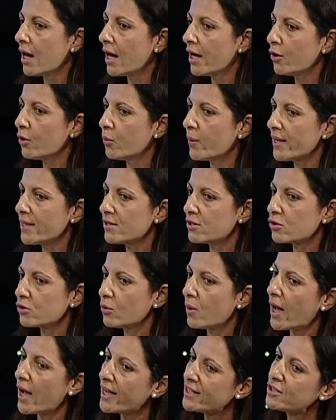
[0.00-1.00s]
I always
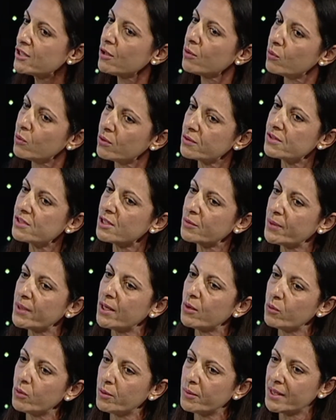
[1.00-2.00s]
thought, I don't want to
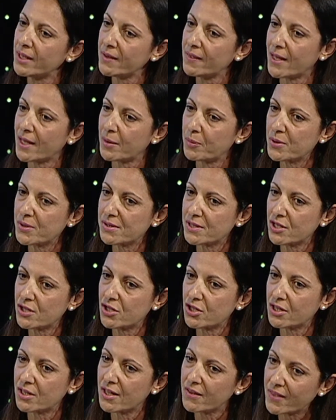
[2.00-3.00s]
be a woman in that
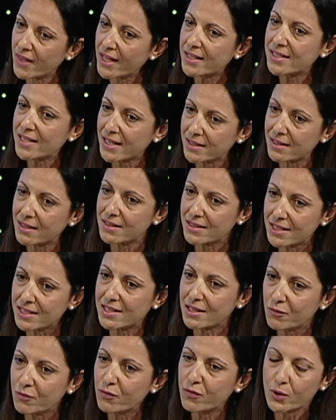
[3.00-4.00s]
position. And that
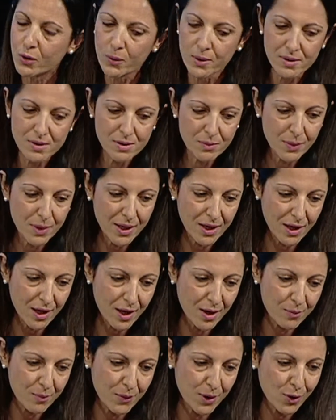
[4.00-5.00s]
did influence me
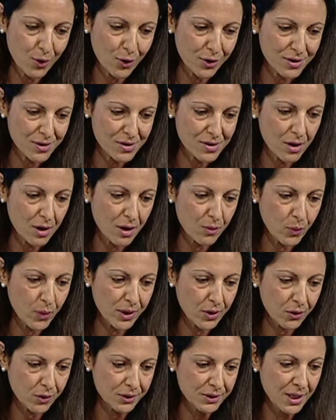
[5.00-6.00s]
um, a lot as time
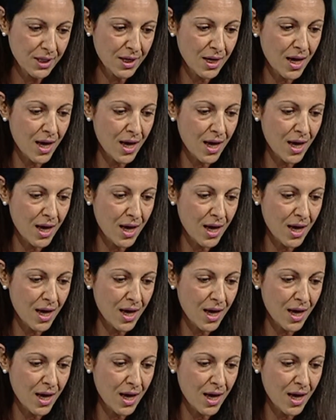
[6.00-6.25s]
went on.